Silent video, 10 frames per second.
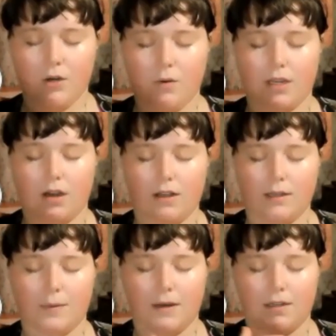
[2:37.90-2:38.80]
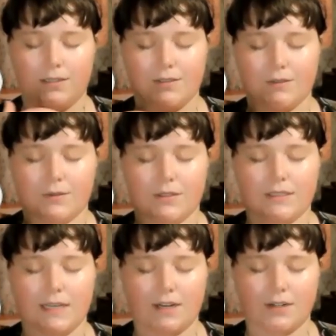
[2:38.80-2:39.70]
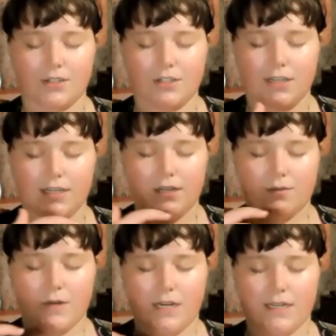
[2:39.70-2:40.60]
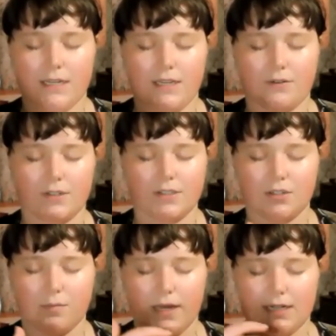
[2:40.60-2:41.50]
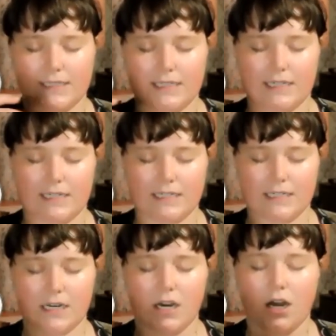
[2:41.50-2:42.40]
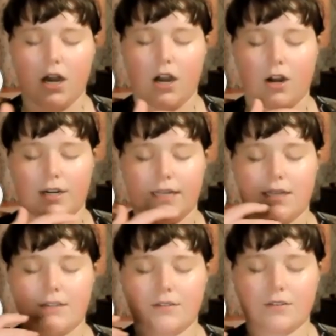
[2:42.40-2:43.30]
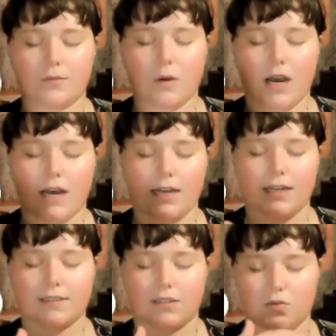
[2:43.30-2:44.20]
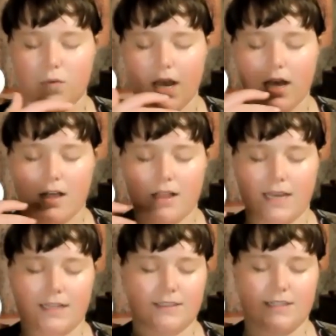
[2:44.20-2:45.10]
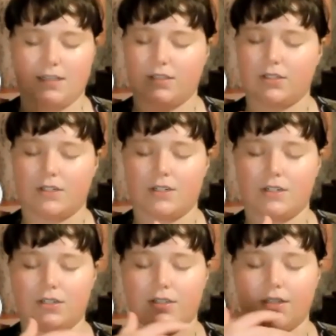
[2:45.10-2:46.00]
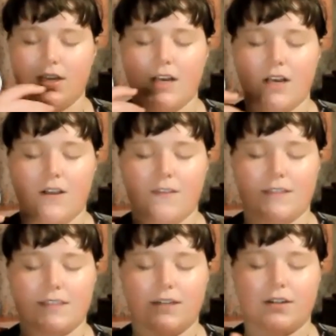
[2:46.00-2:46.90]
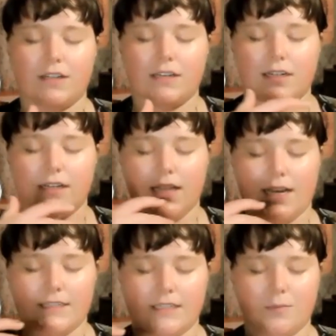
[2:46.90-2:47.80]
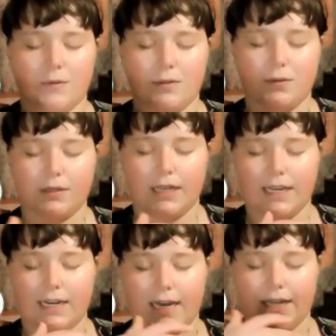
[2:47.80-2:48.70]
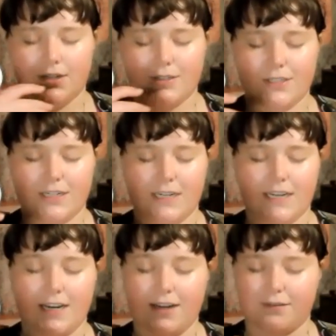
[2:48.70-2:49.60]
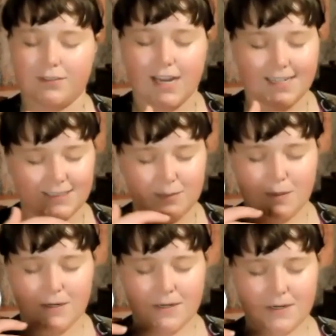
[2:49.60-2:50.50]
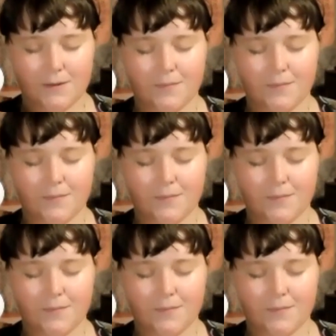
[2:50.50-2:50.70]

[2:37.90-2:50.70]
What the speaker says: We call upon source energy, Reiki, crystal medicine, our healed, wise, and well ancestors, the Syrian galactic blue light energy of Jasper.